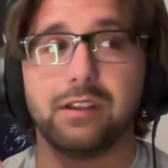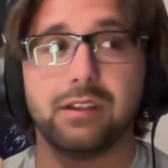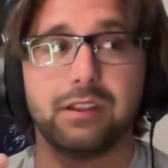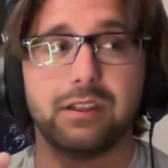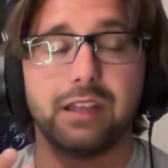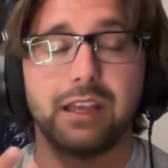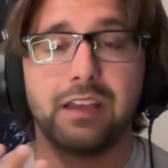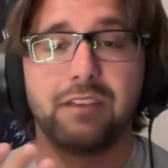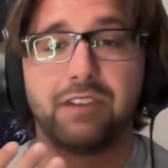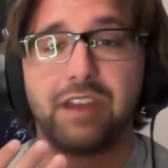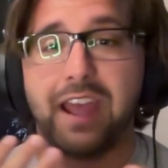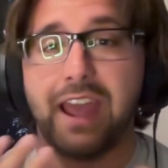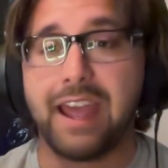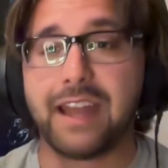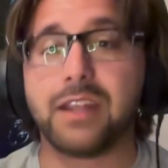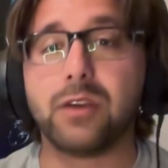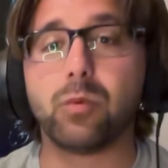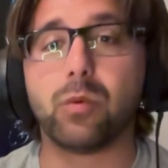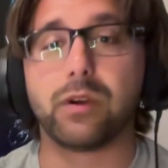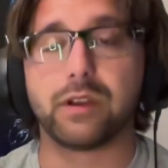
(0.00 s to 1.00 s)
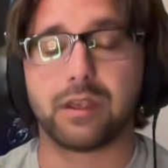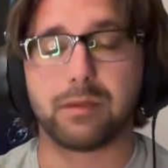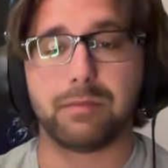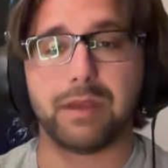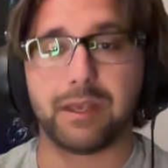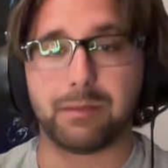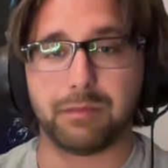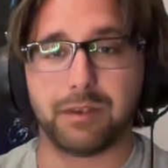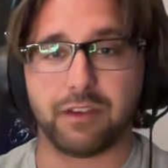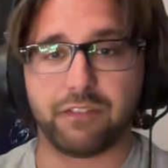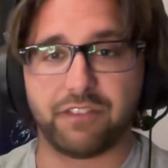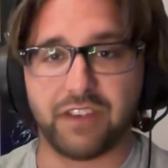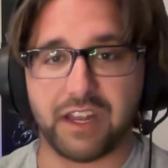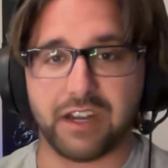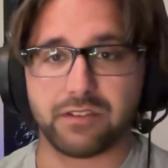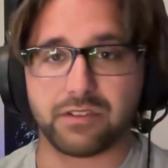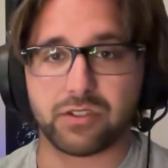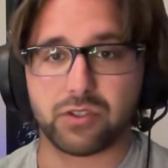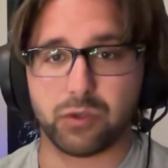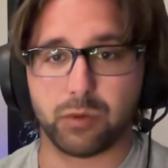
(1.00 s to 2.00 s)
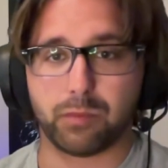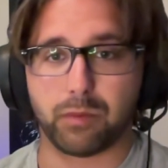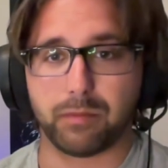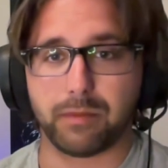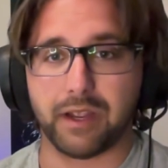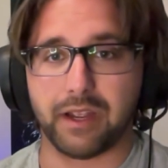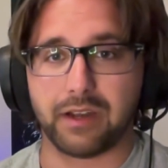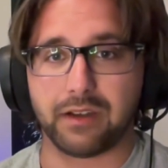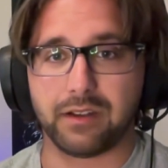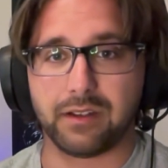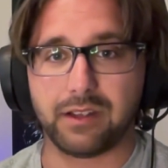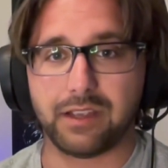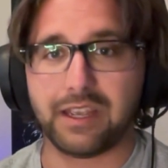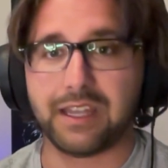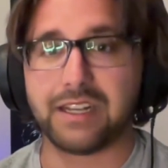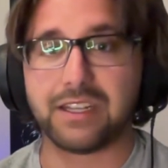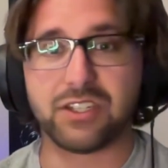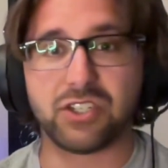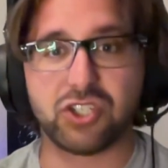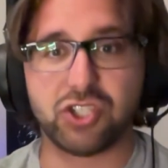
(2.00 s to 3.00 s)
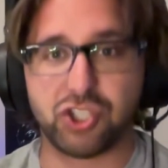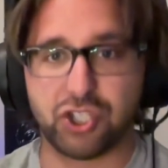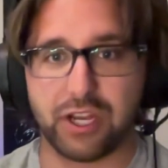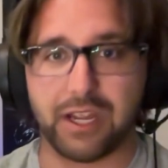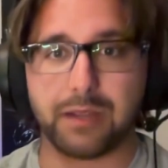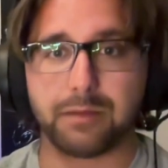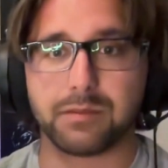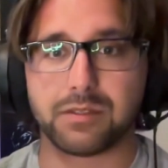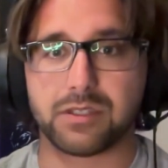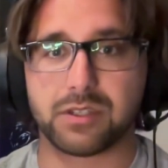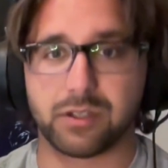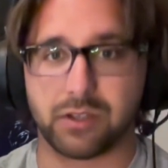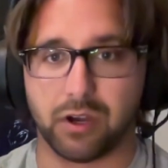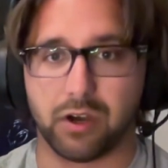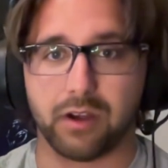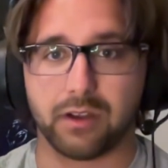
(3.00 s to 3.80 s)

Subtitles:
if anyone can make me a fan of Superman, it is James Gunn.